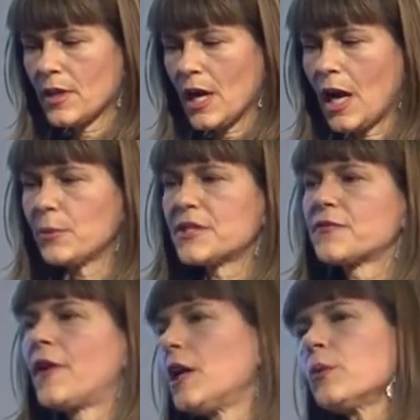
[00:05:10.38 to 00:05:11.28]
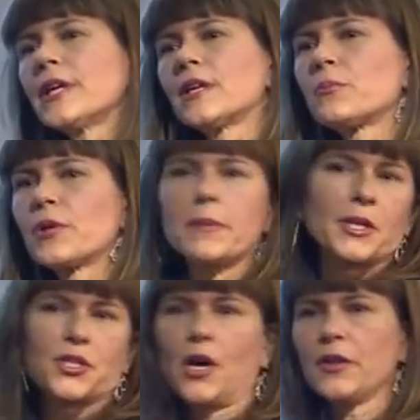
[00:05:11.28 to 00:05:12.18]
I was following pretty
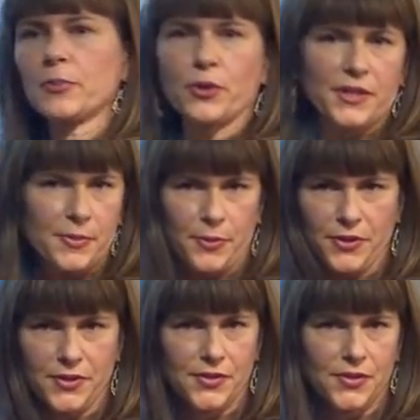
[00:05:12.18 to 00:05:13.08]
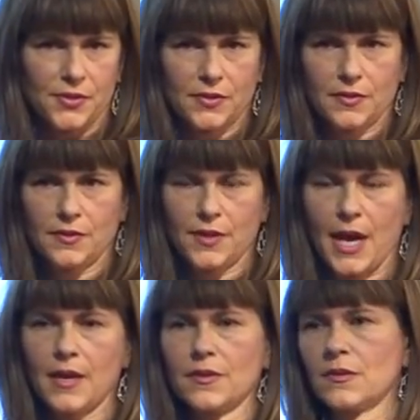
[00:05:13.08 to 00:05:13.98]
much all the principles
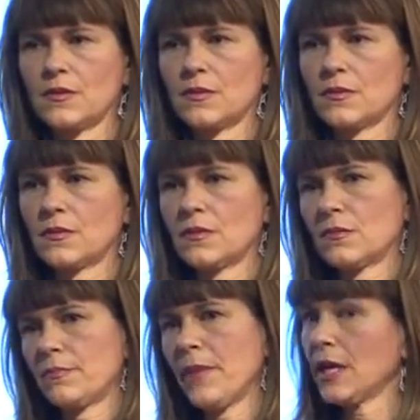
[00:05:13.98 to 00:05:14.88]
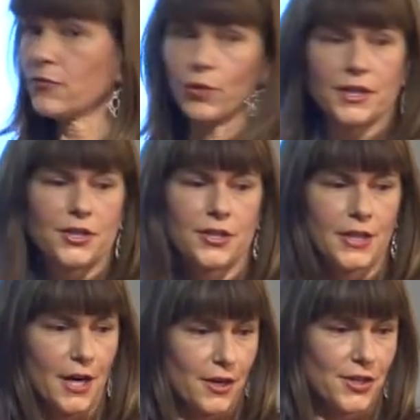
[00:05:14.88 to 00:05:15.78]
that many of which
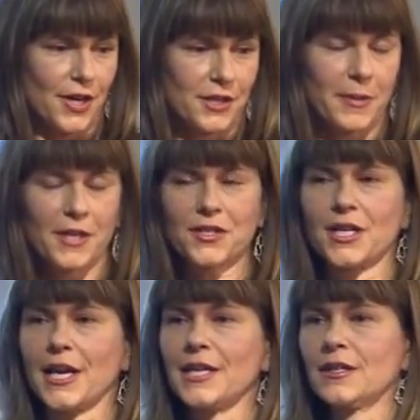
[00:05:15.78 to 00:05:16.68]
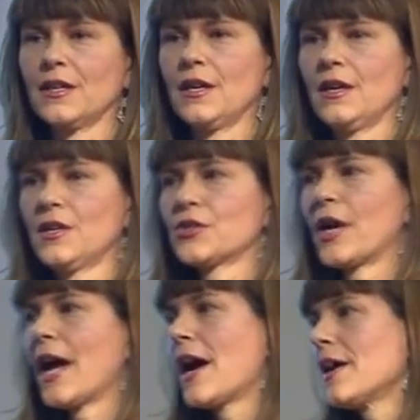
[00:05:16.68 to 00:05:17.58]
Eric talked about tonight. So I
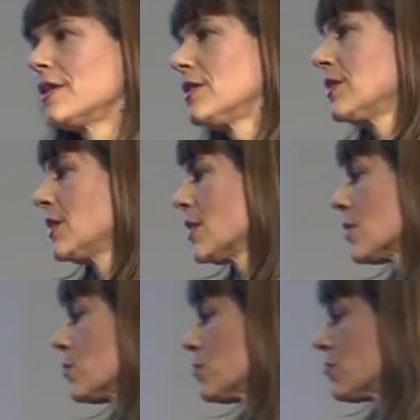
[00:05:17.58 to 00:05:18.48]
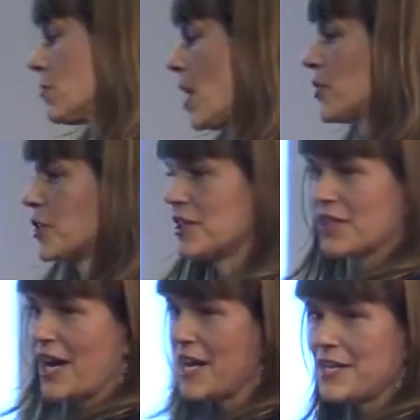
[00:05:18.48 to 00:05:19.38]
had, a good
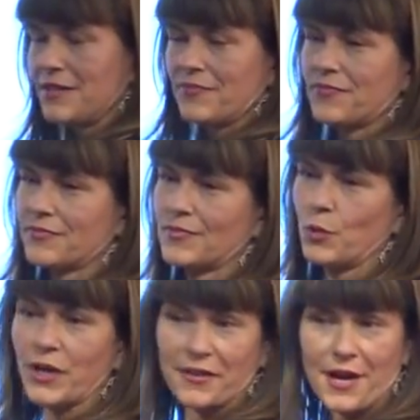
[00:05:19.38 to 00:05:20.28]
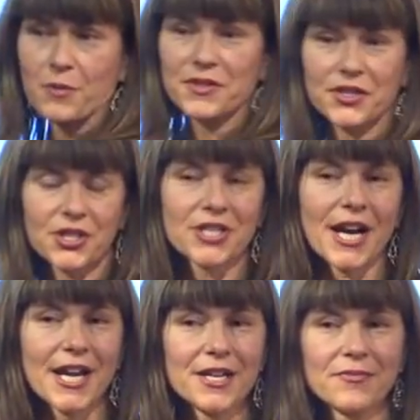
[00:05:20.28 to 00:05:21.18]
diet, what I thought was a good
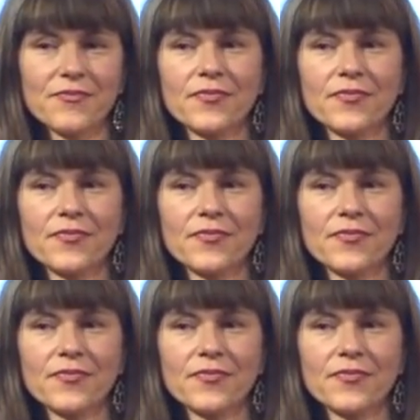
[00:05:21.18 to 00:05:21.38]
diet.